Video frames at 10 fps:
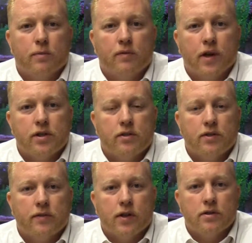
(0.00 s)

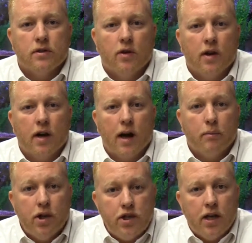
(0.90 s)
Professionals of Arizona.
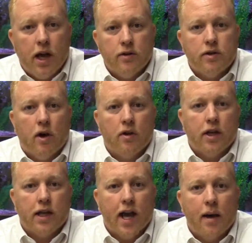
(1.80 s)
I'm reaching out to all the
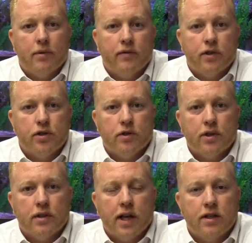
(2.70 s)
captive
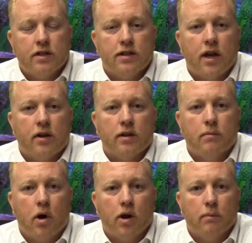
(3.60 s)
insurance agents out in the
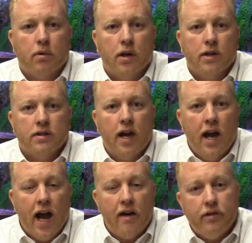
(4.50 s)
marketplace.
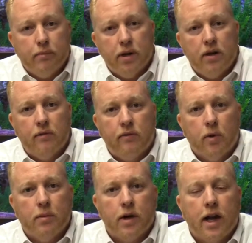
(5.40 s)
Having been a
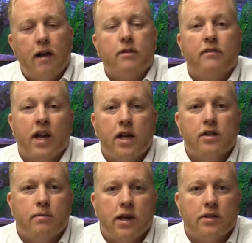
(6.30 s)
former captive
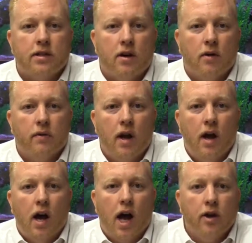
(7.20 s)
agent myself,
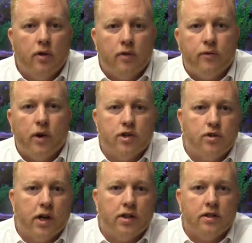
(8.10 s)
I know the
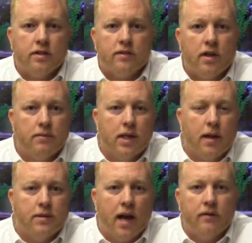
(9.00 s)
frustrations of
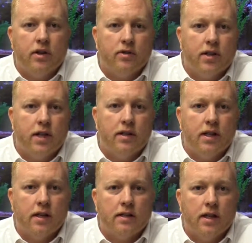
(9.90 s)
sometimes having your teeth
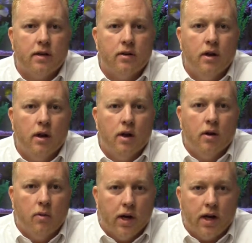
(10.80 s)
kicked in
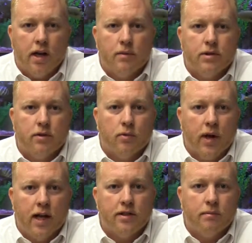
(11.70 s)
when it comes to
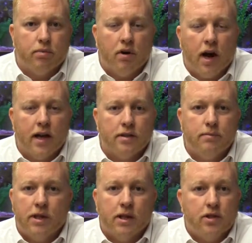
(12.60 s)
rates and price
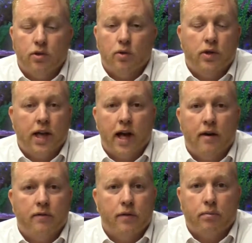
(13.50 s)
because you only
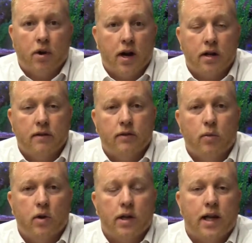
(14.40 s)
have the product of the
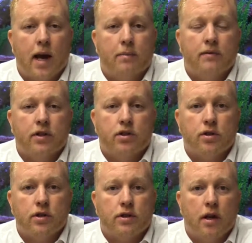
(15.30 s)
one captive
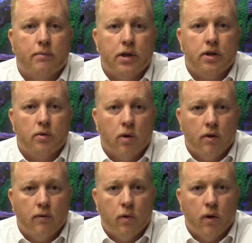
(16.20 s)
insurance company you
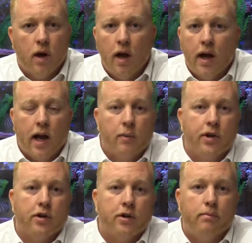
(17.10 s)
work for. And
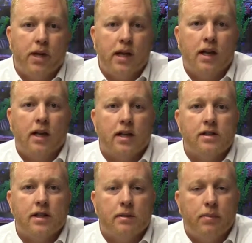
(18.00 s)
when you're competing
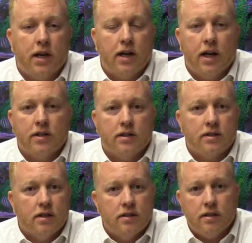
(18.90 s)
against independent
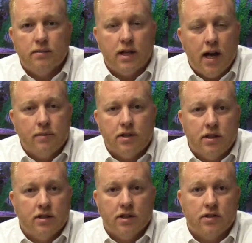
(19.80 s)
agents, sometimes
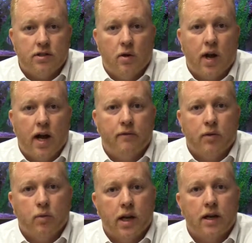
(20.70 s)
you just don't have
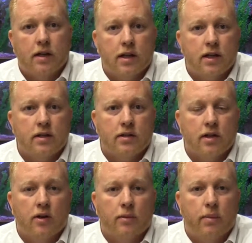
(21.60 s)
the rate you need to
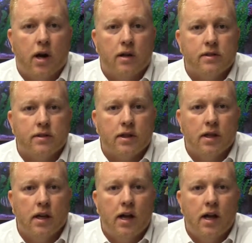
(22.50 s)
sell the policy.